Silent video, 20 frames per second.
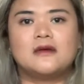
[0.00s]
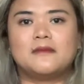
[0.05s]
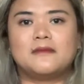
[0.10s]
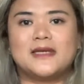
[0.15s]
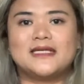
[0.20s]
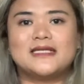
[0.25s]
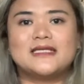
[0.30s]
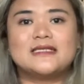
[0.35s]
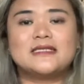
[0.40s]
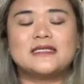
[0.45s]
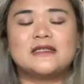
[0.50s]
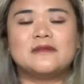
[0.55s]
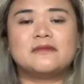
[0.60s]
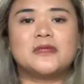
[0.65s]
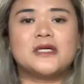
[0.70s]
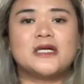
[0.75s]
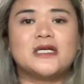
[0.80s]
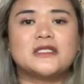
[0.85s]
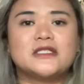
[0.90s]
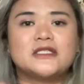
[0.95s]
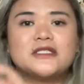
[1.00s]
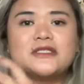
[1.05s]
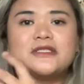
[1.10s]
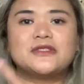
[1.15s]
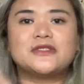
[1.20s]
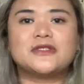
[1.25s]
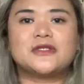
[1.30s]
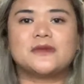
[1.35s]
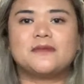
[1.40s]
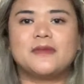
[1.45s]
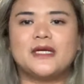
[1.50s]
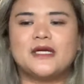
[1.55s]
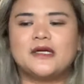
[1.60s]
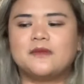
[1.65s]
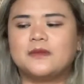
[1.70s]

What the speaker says: medicine bottles or beer